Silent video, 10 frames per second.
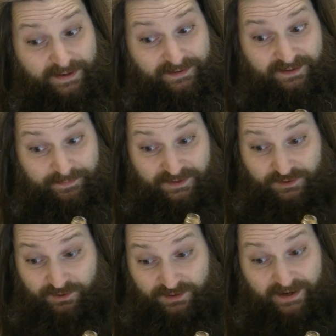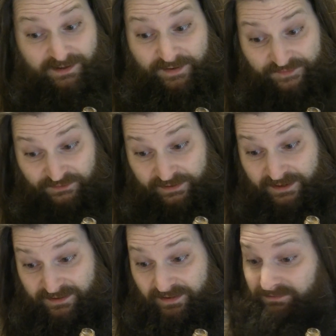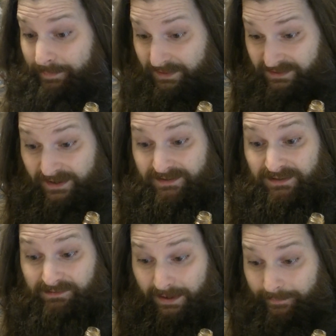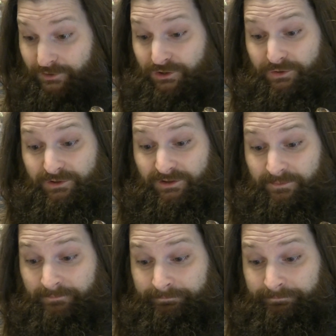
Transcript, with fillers: getting some citrus, definitely, because of the lemon zest, the lime juice.